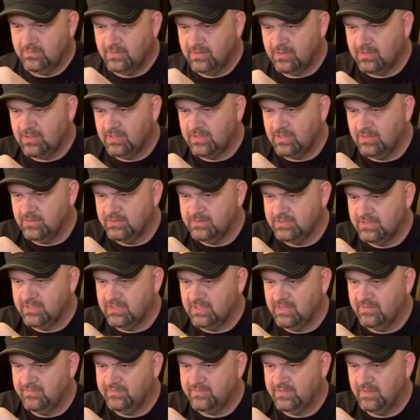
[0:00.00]
close
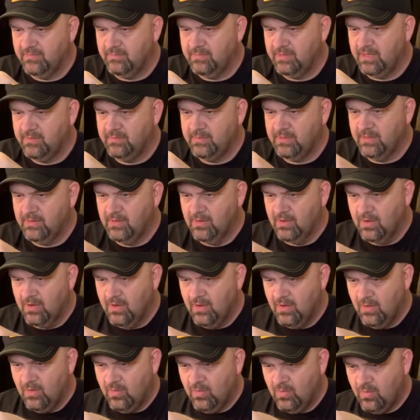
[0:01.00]
enough that maybe
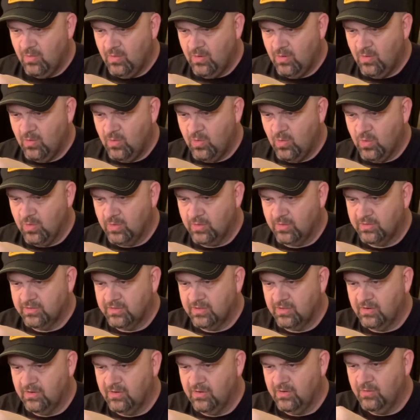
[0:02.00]
1/4
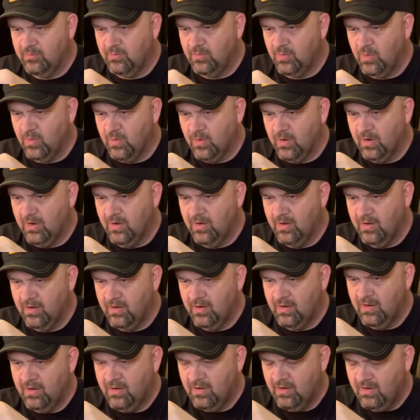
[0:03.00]
turn more.
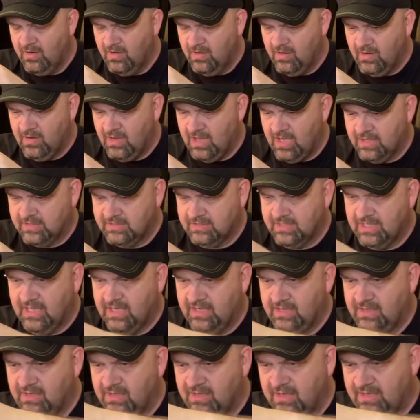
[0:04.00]
Lock that
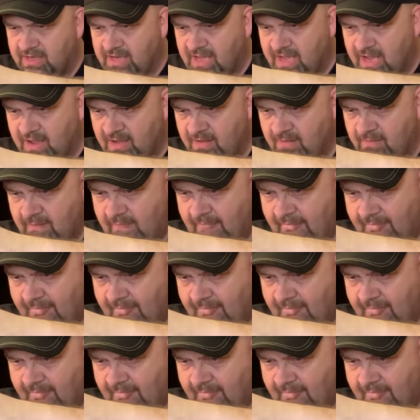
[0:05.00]
nut down.